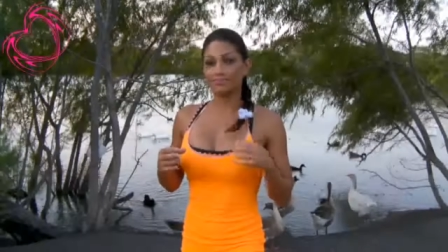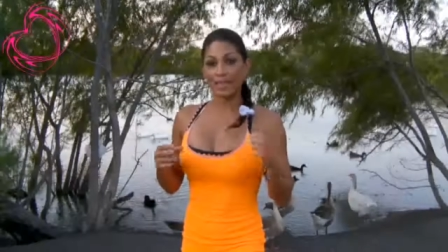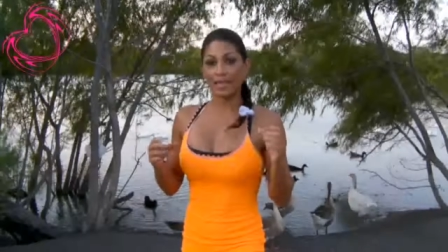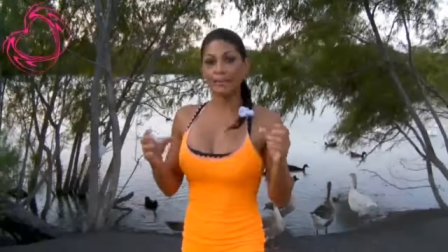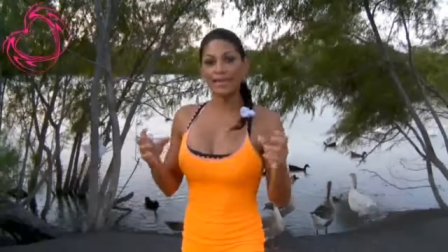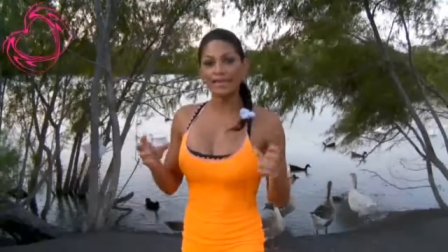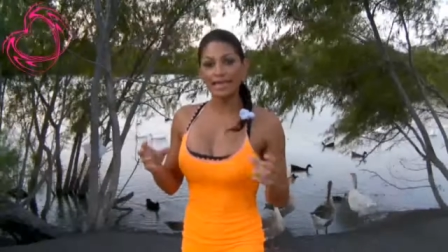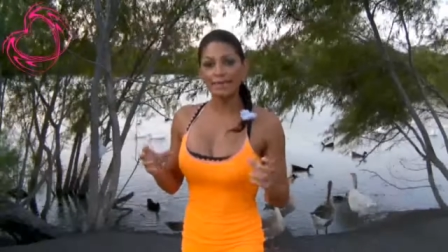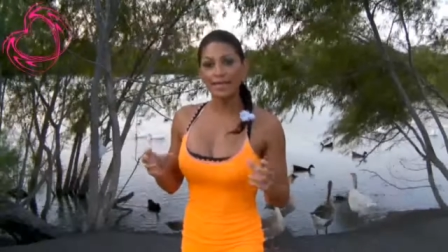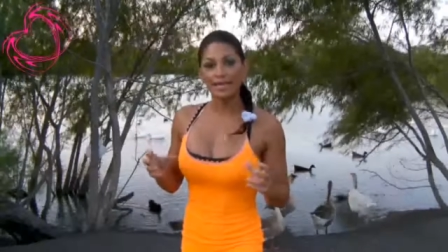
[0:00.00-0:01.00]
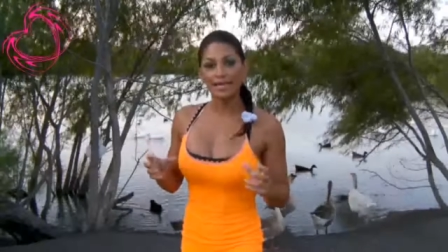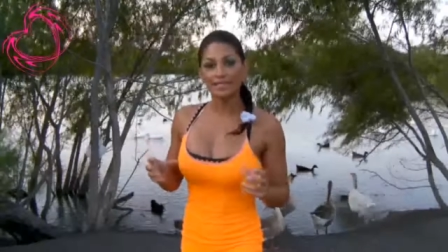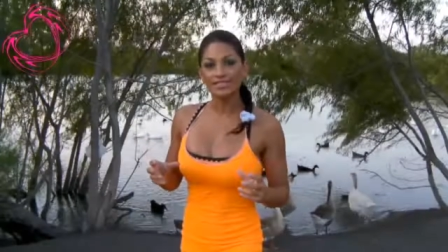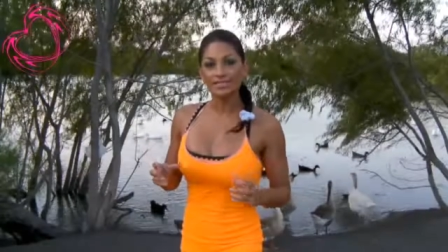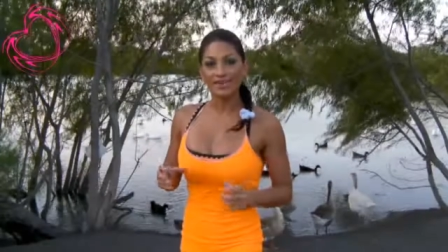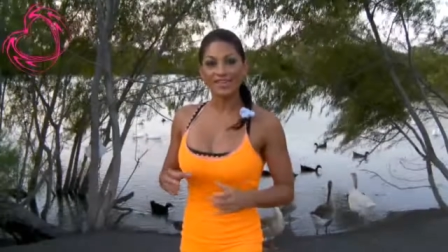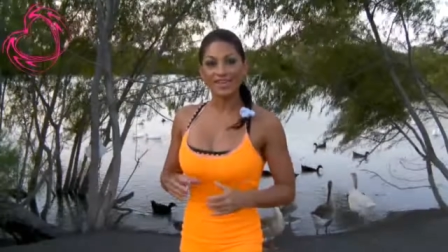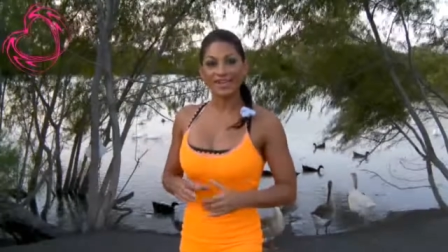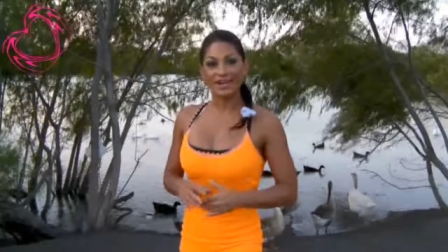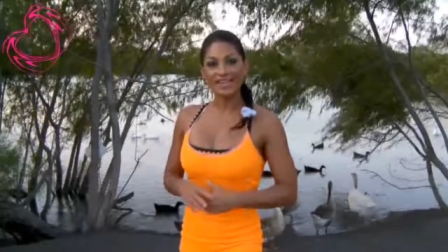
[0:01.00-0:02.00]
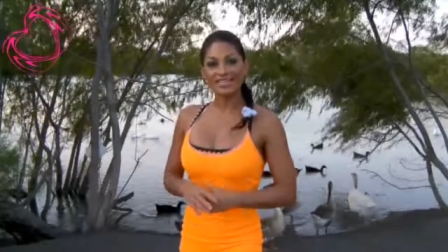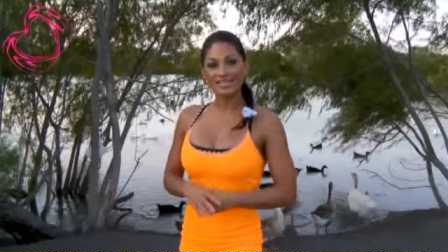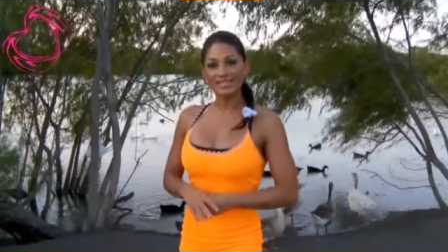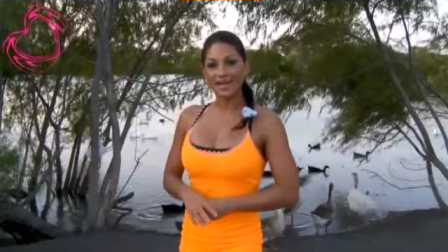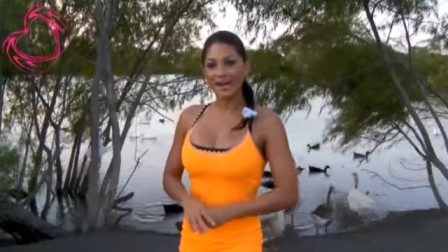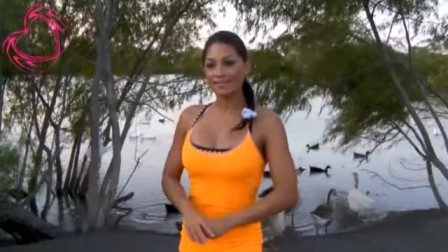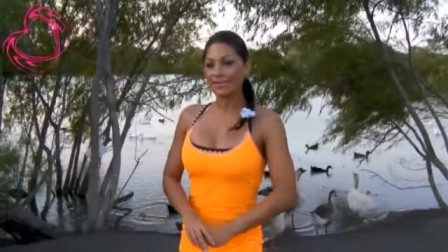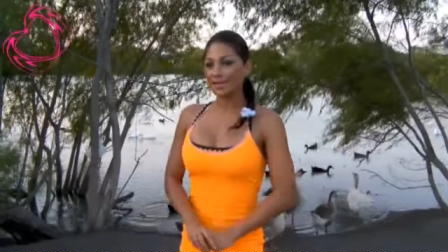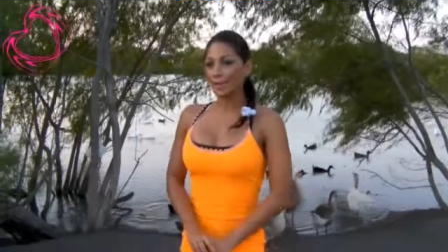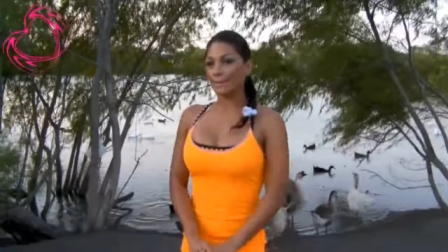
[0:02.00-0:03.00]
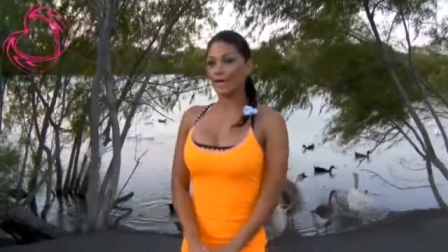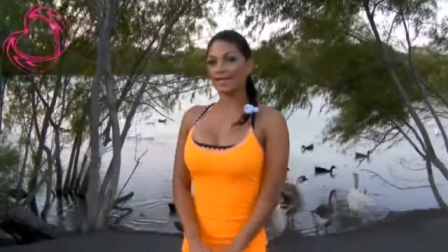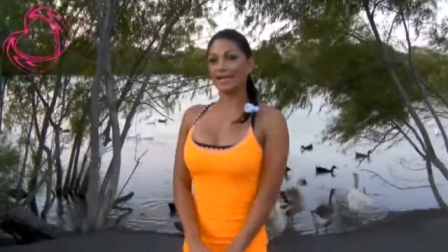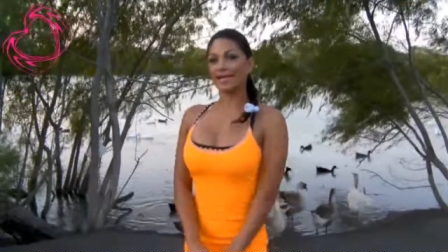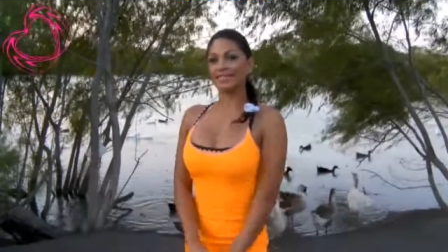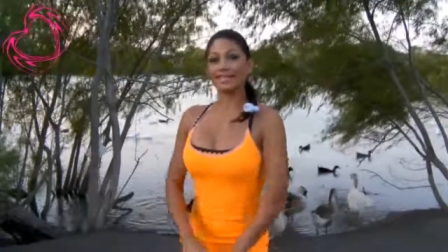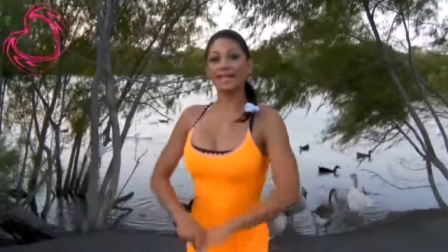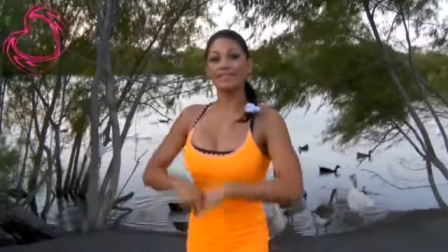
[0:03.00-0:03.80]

baby demons and all that crazy stuff. But like I said, I